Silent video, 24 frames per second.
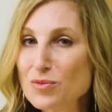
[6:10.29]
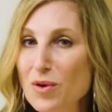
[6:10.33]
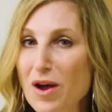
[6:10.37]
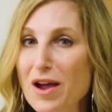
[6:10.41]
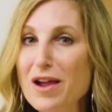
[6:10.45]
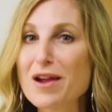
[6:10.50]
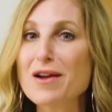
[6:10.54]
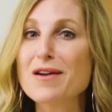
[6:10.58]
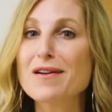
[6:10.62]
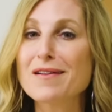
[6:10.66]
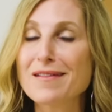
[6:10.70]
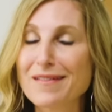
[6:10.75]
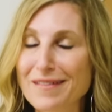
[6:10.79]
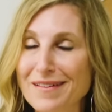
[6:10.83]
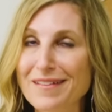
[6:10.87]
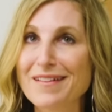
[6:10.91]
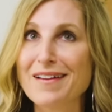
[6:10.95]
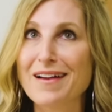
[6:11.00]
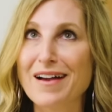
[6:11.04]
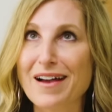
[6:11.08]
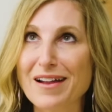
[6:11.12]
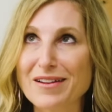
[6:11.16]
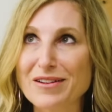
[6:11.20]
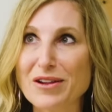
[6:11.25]
wire.
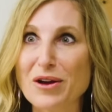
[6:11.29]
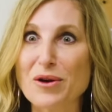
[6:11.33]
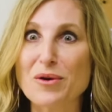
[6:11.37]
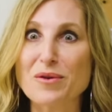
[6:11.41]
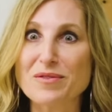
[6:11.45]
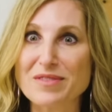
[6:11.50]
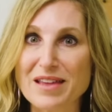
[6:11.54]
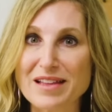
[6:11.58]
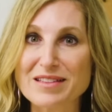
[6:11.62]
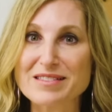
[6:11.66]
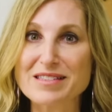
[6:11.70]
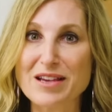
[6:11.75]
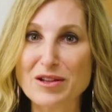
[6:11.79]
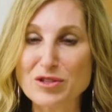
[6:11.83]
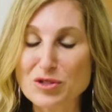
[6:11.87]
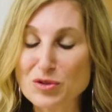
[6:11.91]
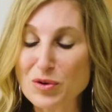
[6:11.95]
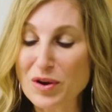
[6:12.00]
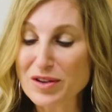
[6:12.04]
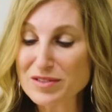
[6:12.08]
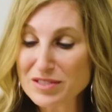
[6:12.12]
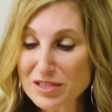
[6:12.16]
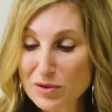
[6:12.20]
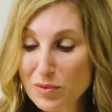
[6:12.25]
I know, that sounds
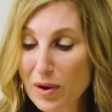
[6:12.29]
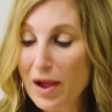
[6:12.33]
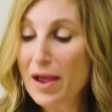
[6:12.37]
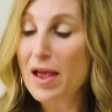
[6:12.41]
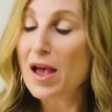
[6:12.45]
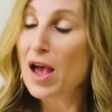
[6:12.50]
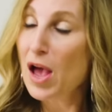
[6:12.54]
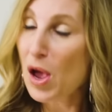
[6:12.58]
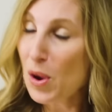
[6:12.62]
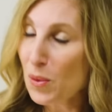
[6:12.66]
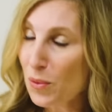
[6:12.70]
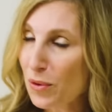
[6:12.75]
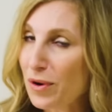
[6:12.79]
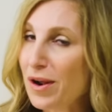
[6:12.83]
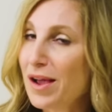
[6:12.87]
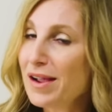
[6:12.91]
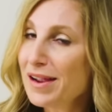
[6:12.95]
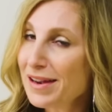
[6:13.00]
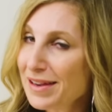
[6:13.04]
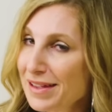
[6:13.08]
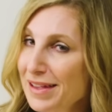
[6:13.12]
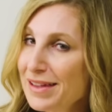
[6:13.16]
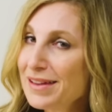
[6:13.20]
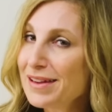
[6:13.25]
crazy, right? We're not
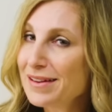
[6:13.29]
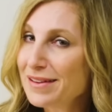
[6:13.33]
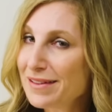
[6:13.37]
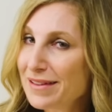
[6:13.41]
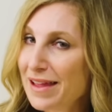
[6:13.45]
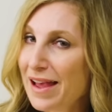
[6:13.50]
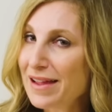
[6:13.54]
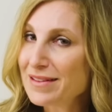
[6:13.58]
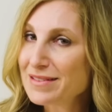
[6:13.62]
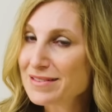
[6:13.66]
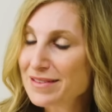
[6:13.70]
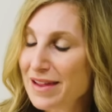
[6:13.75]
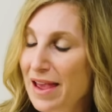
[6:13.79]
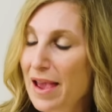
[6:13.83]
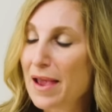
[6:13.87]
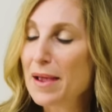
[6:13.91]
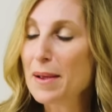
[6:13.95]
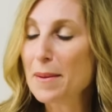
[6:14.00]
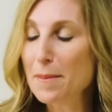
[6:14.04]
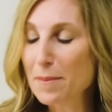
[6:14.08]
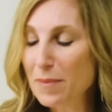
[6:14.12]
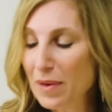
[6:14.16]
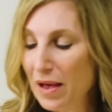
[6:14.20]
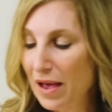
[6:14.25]
gonna get into that
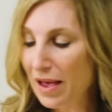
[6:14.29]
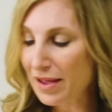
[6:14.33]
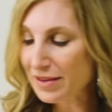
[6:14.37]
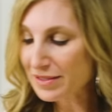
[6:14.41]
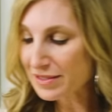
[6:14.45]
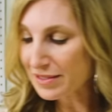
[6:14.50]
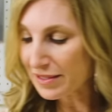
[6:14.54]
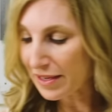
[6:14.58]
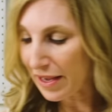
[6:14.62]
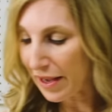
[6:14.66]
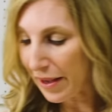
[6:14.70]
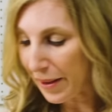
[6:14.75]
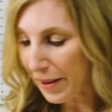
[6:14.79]
today, but